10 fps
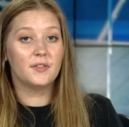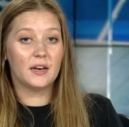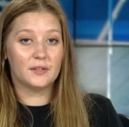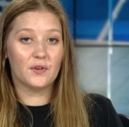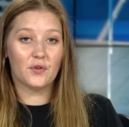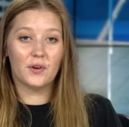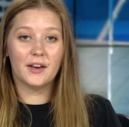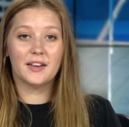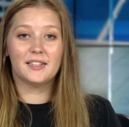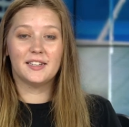Thanks for
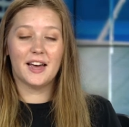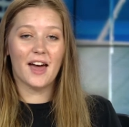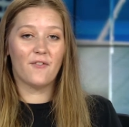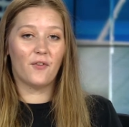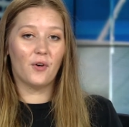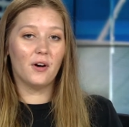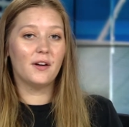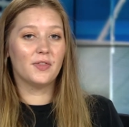joining us today at 4.